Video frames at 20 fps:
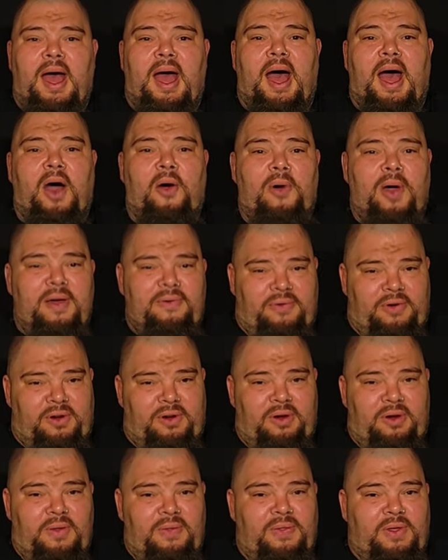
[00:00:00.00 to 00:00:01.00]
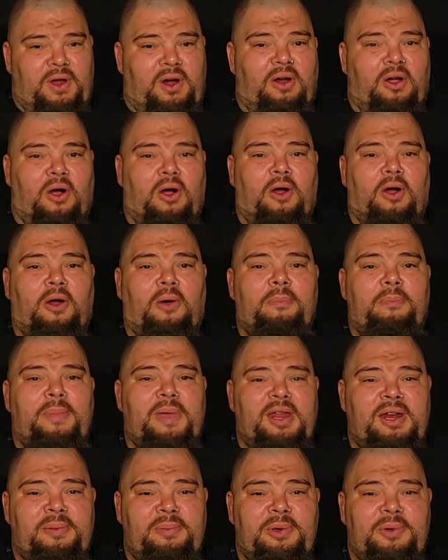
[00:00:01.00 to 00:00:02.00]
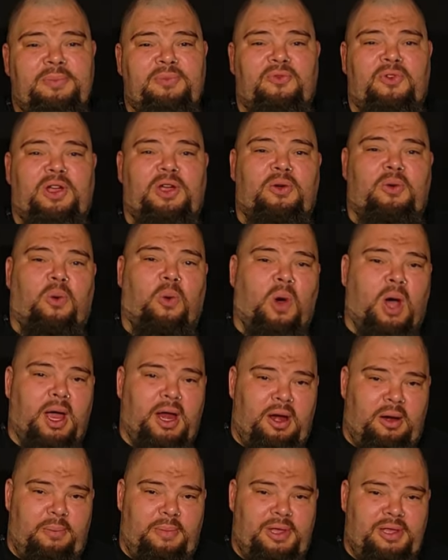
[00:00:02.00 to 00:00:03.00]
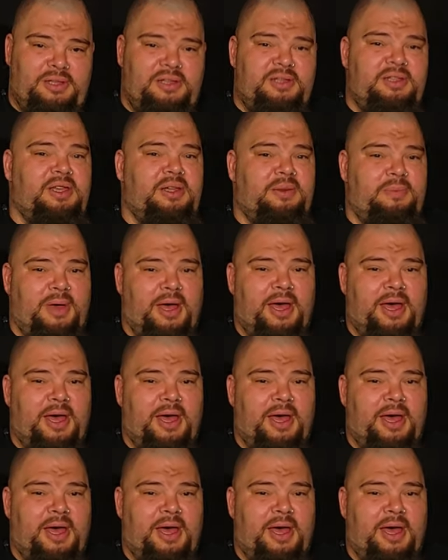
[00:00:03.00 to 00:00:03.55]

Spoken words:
However, there are minimum requirements, in